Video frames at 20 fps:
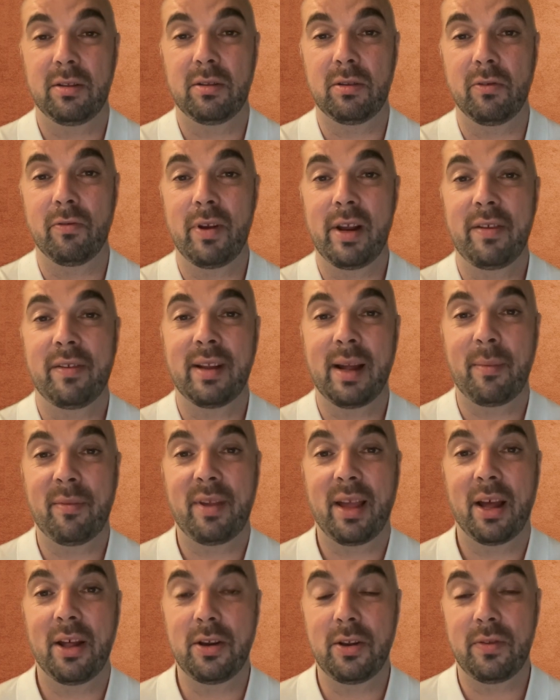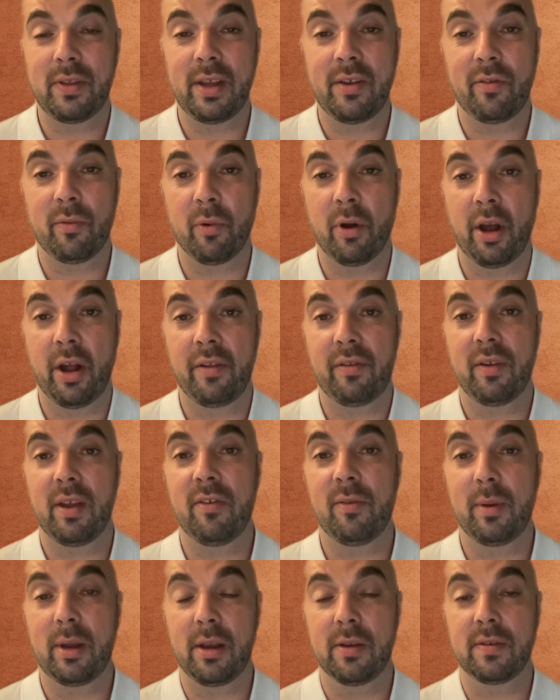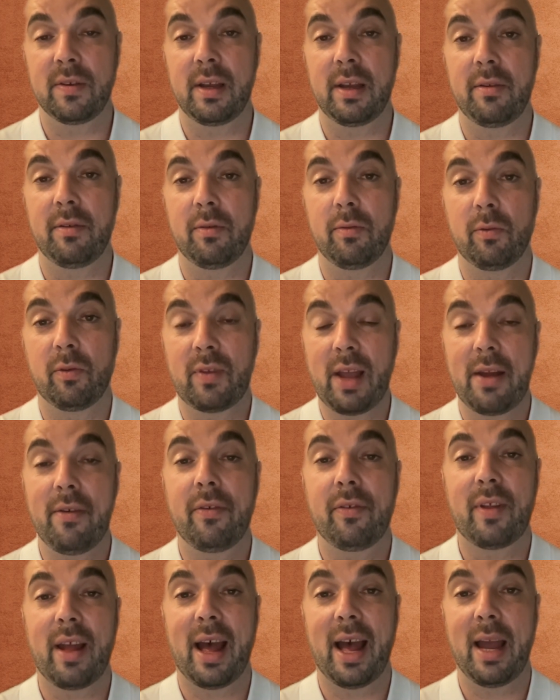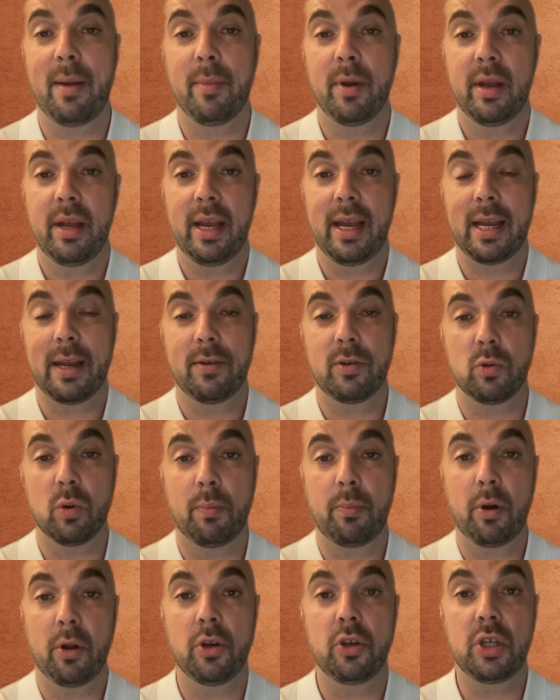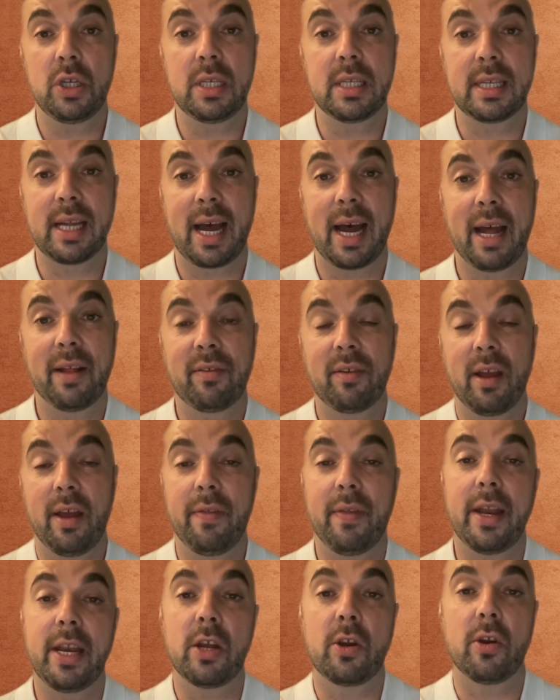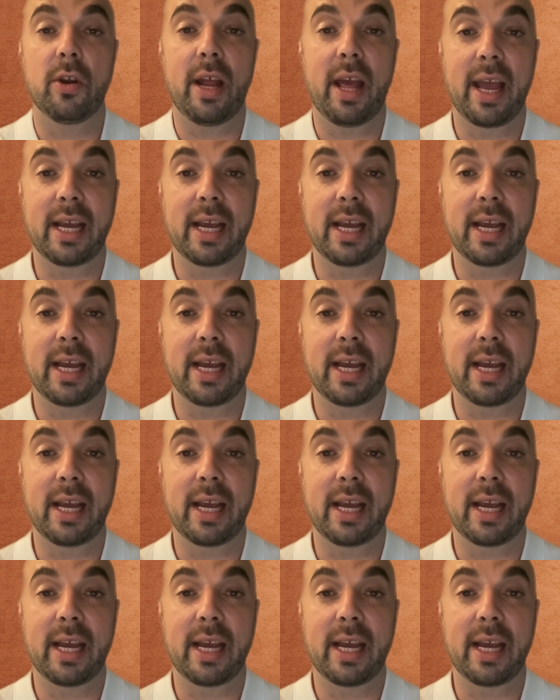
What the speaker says: The reason I'm telling you these words is because it saves time, it gives you a punchy start, and then you can